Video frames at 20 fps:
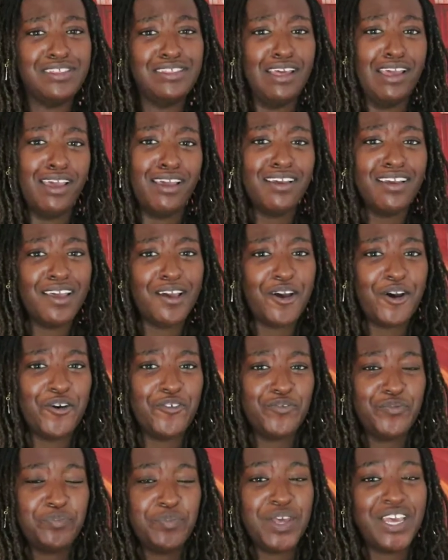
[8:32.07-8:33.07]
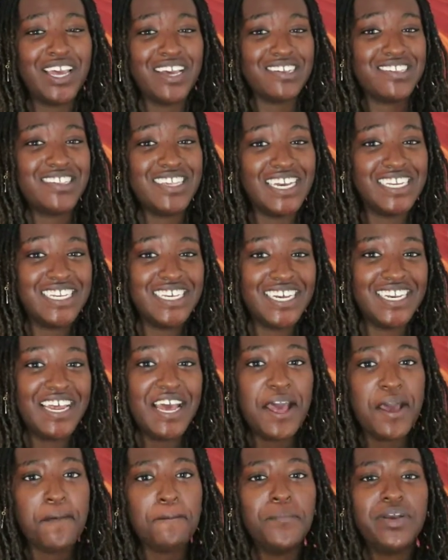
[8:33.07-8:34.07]
thing of being excited,
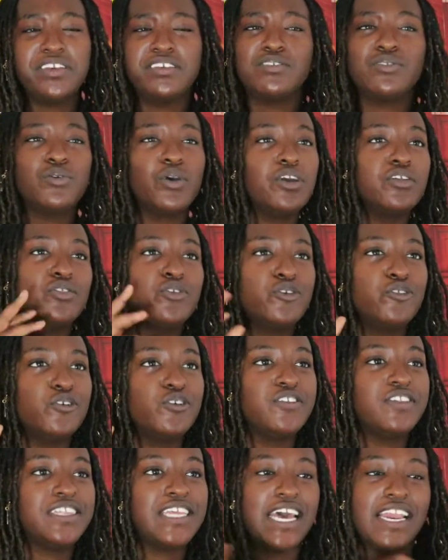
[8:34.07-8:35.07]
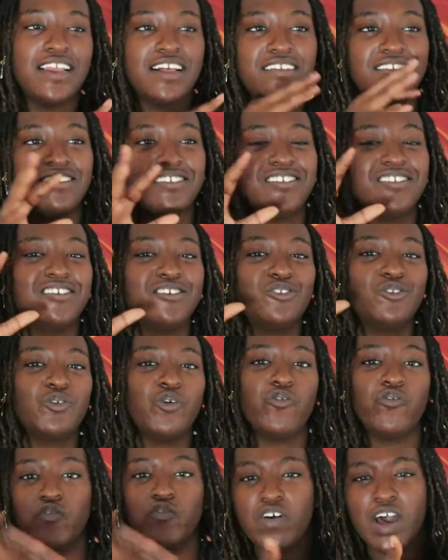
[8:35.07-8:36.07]
but just going through those tunnels is just
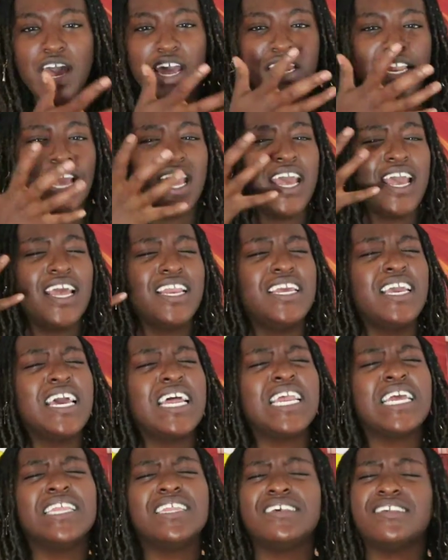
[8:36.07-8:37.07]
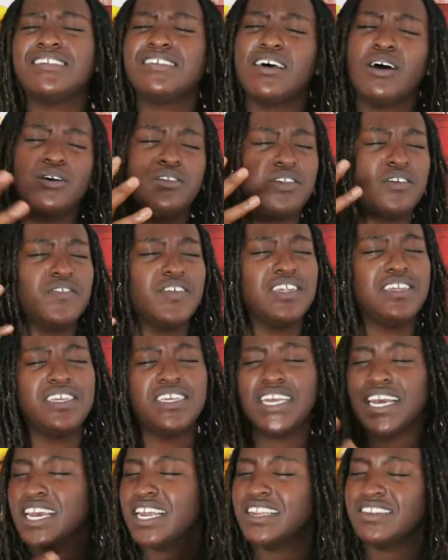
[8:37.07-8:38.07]
so fun, and hearing the sounds of the
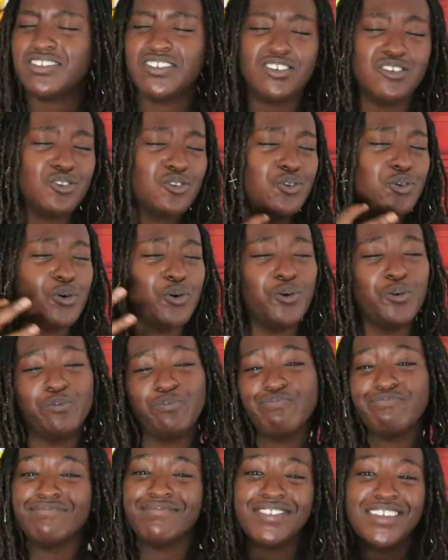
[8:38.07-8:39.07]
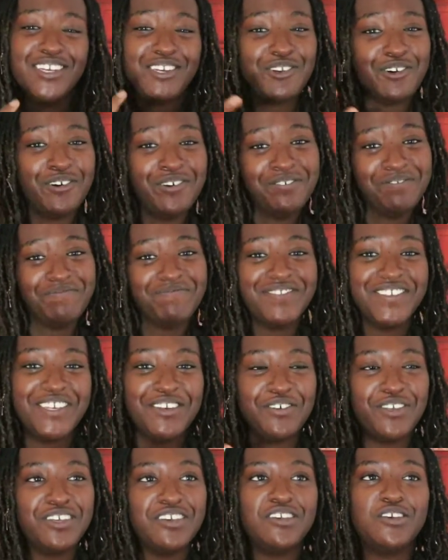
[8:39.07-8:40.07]
train, it's just so, you know,
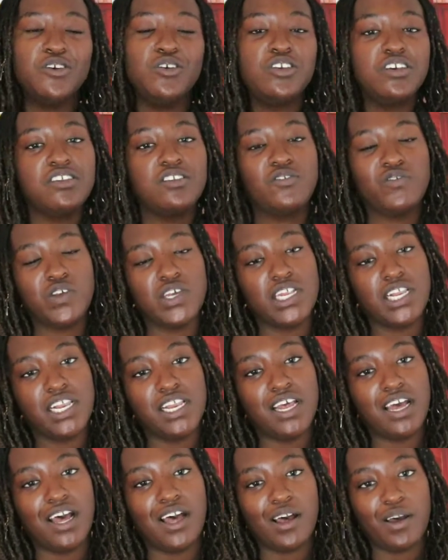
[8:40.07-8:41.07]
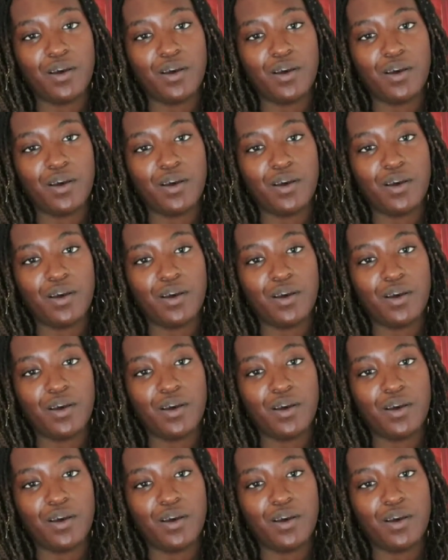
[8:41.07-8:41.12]
you just feel